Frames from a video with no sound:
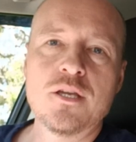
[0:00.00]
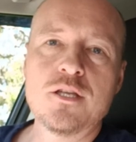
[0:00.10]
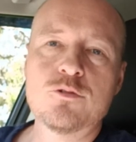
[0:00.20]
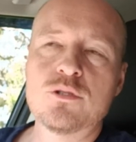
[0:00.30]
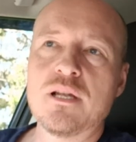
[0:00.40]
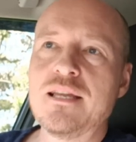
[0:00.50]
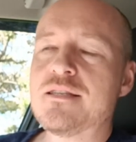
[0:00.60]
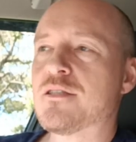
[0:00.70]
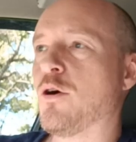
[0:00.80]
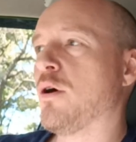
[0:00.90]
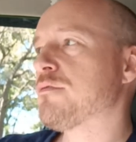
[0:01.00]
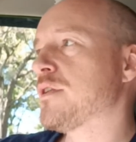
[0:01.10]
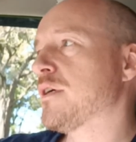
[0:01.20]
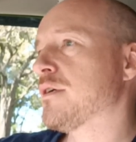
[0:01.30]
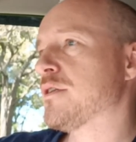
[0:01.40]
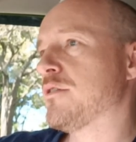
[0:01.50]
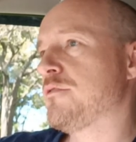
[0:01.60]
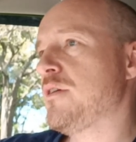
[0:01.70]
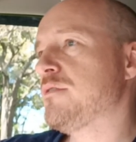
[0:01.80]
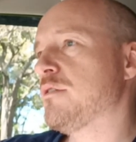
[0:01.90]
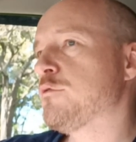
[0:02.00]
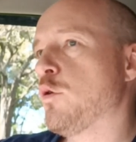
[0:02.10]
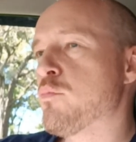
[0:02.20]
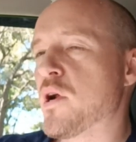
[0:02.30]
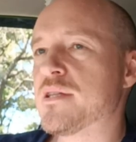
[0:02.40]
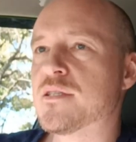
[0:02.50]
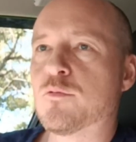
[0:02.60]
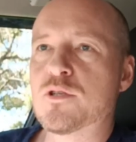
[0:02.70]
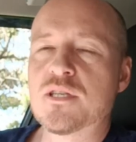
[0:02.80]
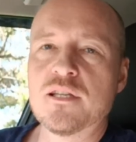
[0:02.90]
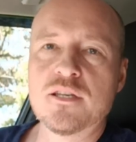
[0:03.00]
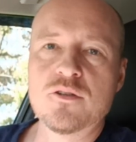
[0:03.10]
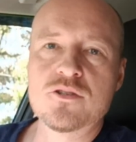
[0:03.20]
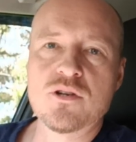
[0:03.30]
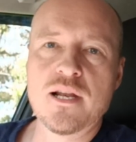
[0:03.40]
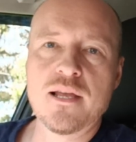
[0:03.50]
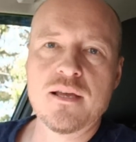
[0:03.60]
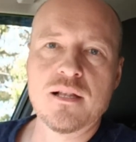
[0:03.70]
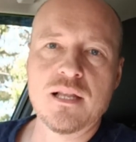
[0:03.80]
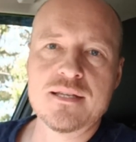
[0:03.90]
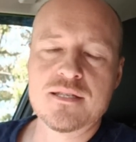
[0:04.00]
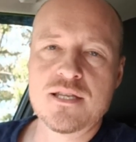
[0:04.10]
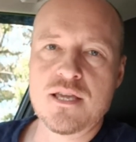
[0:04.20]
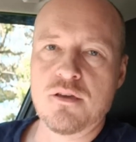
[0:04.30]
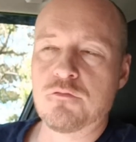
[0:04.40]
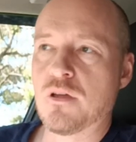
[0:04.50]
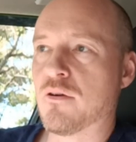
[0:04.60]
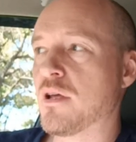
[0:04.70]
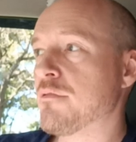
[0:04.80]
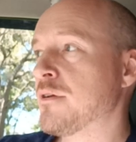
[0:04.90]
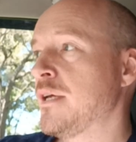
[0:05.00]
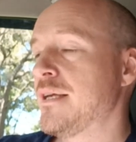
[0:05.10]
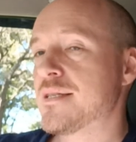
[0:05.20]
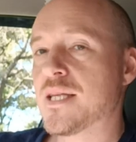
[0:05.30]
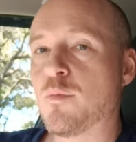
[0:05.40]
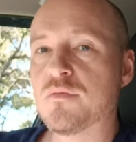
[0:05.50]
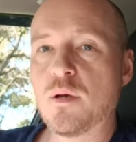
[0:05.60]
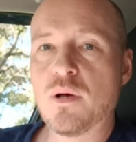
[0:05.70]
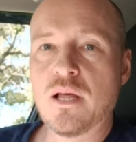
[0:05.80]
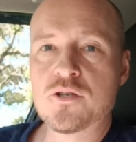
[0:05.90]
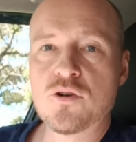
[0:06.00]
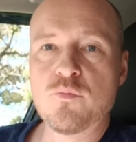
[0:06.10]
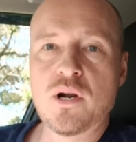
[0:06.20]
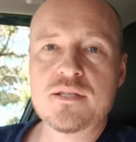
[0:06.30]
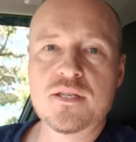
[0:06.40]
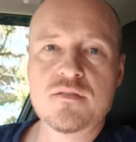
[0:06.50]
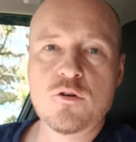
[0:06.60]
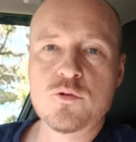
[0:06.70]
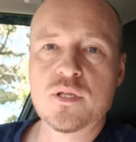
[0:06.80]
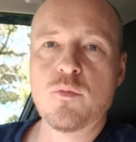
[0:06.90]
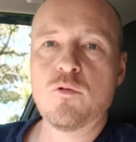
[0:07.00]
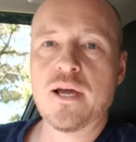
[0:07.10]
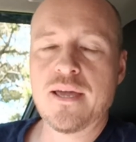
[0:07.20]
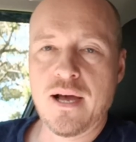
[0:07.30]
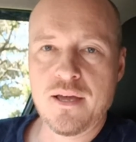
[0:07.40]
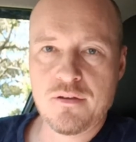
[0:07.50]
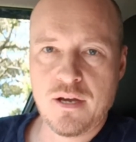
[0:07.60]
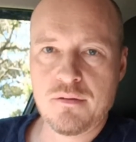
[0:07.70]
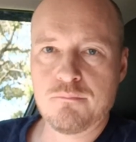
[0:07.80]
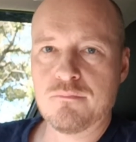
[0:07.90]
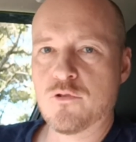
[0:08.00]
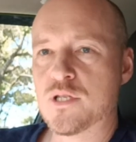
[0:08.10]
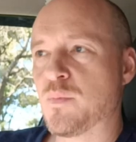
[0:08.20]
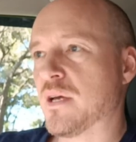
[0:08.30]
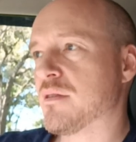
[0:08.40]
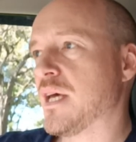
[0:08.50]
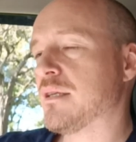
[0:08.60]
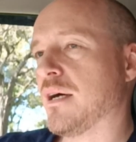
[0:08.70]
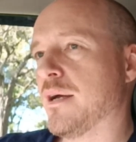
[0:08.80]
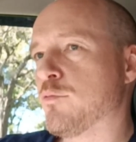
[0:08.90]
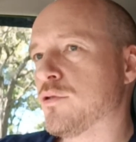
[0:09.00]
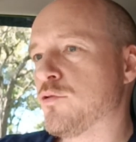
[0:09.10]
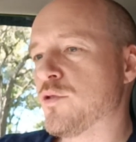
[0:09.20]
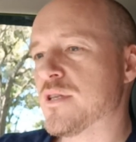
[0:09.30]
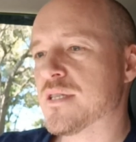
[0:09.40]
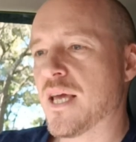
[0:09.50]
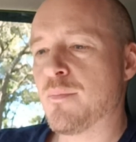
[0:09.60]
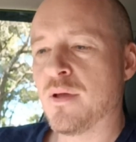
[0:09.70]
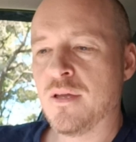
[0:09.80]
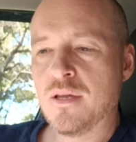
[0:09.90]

into the list of the 54 brands that were selling in Australia last year. Fair enough. Some of them are luxury brands. He throws them away. I respect that. I would do the same.